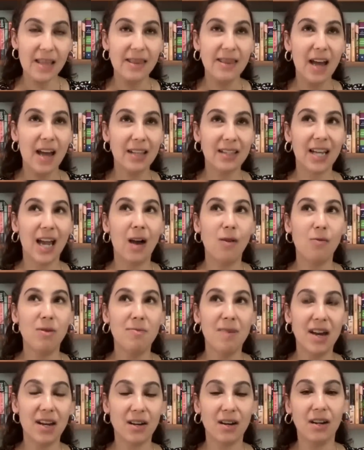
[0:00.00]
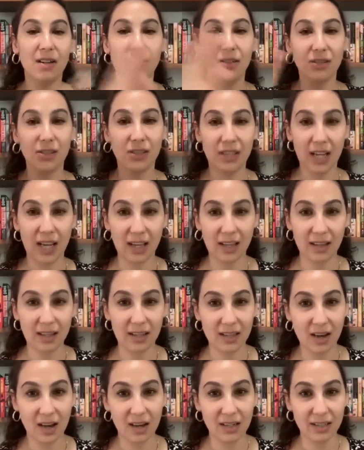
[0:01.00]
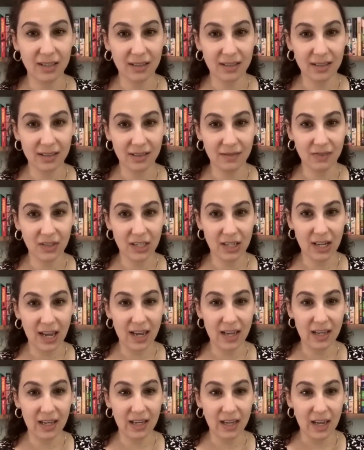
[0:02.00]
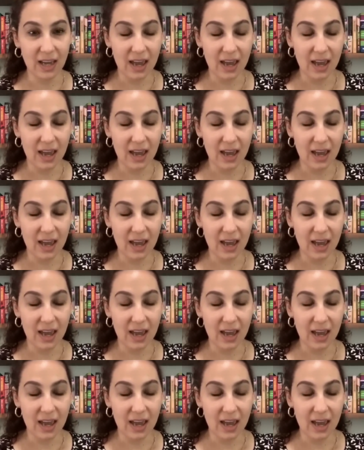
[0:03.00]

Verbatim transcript: that's how we better understand the Giannis's of today.